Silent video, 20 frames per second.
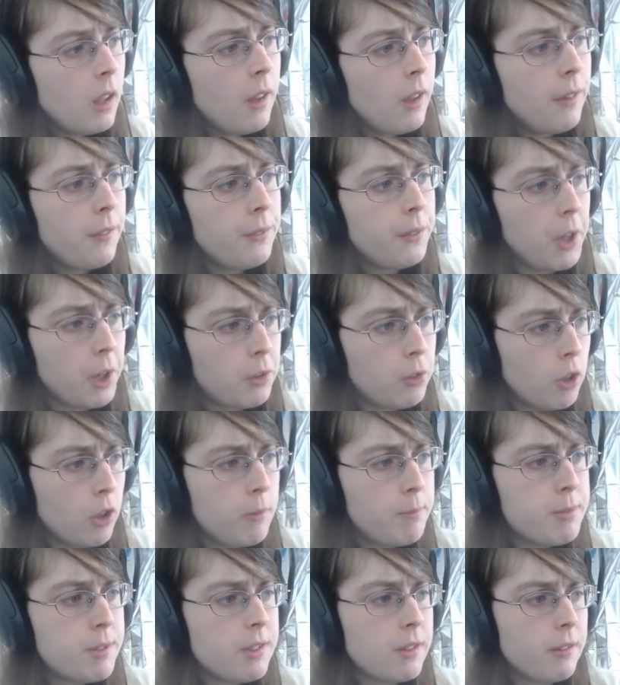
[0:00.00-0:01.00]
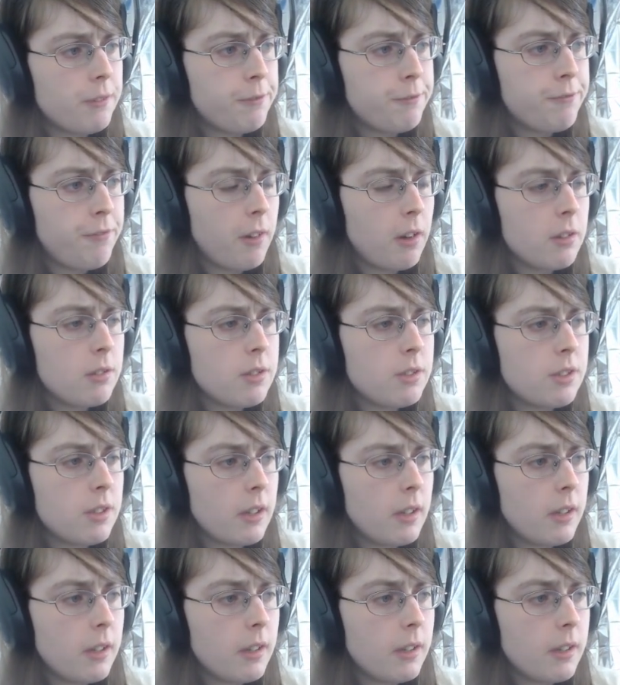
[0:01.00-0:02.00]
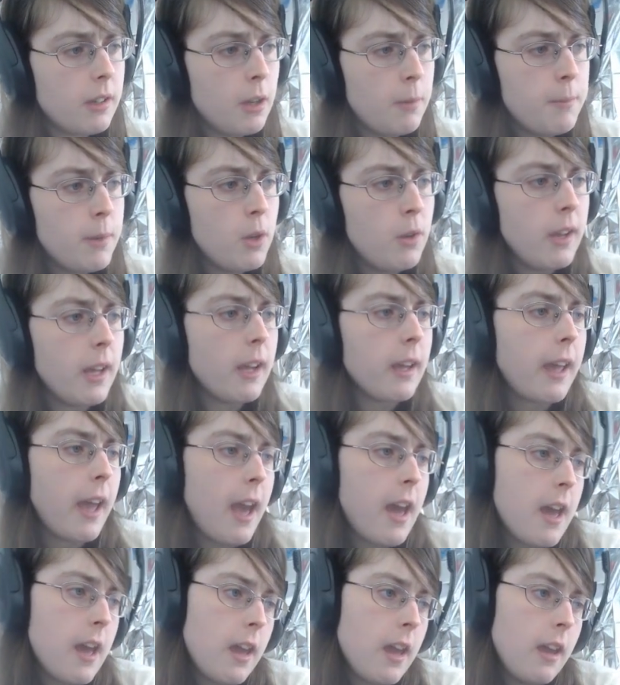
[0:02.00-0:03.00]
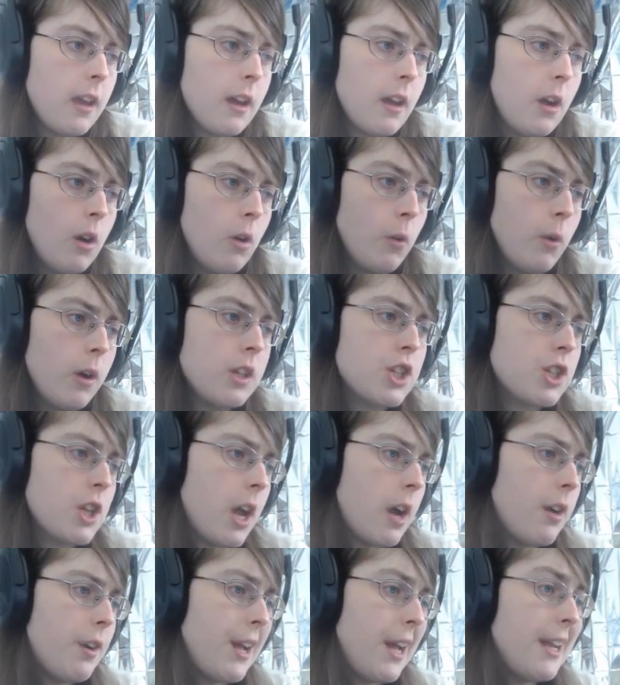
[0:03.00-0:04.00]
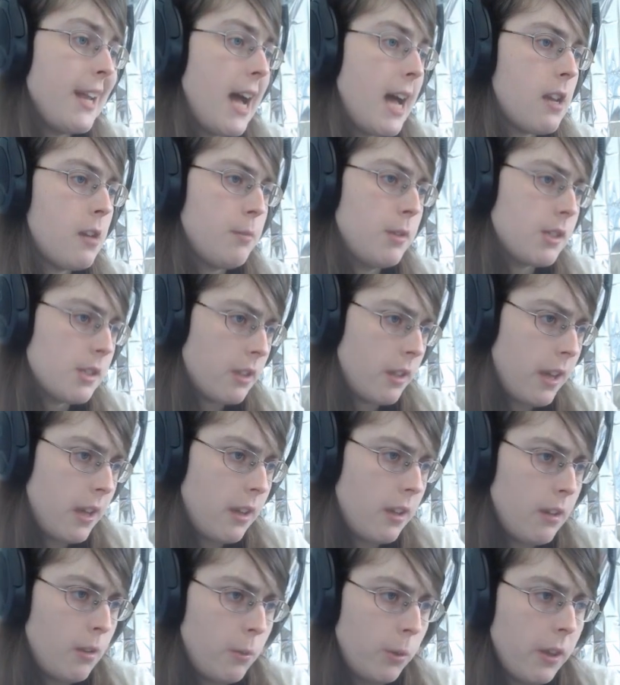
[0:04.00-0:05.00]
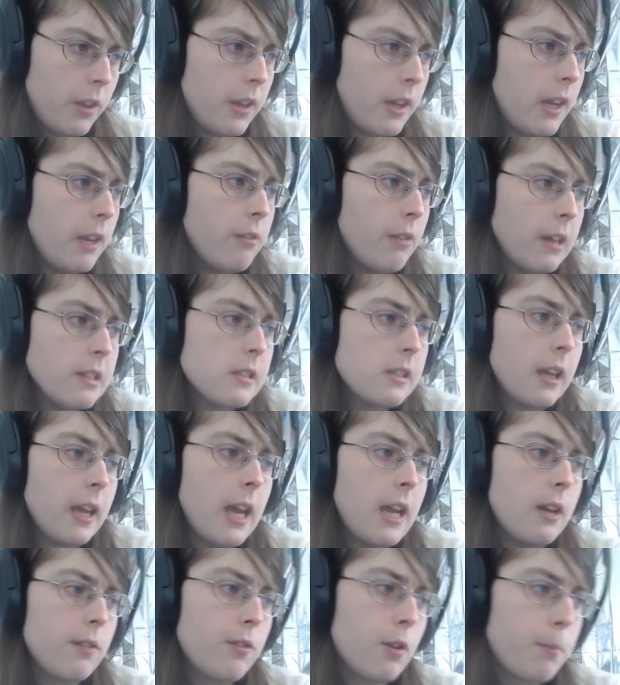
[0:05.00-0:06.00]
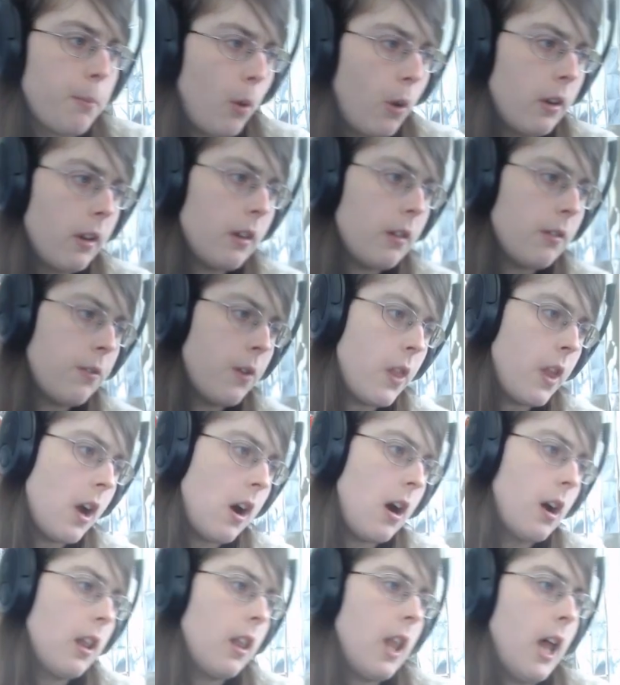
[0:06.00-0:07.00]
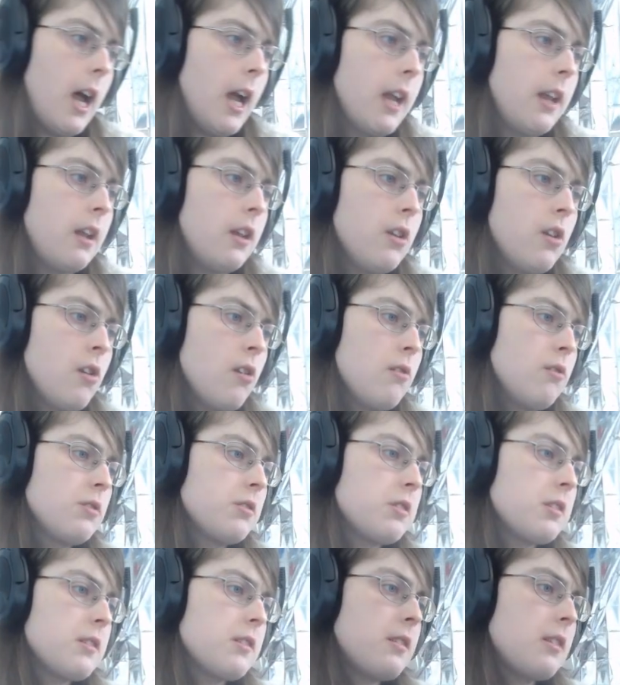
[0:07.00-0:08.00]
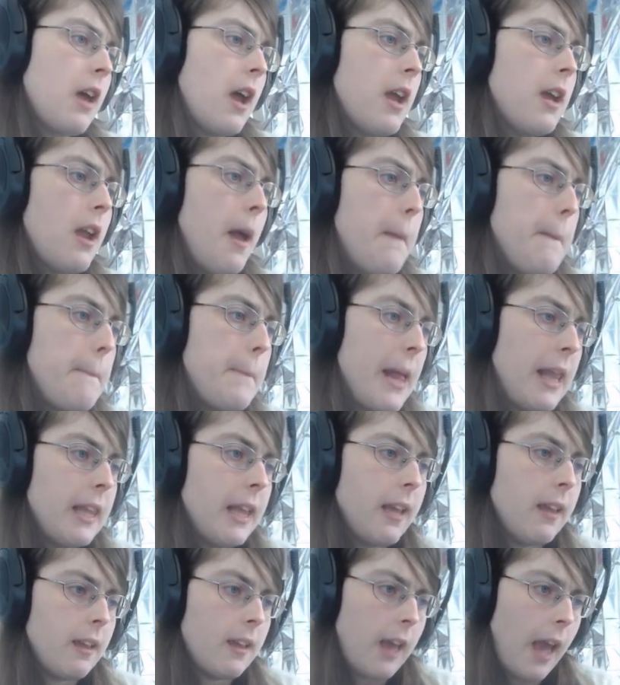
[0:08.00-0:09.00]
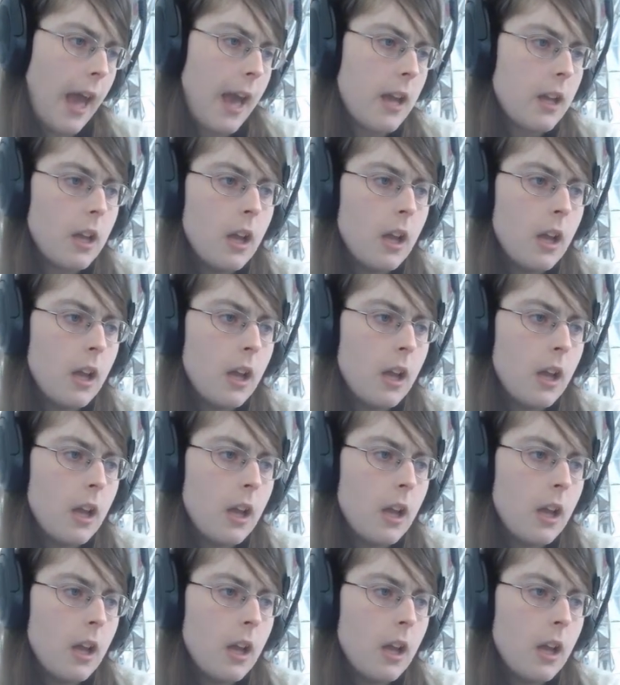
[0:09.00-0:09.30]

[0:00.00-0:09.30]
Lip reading: The group's first communique was shared anonymously with an investigative reporter for the online news site Bellingcat,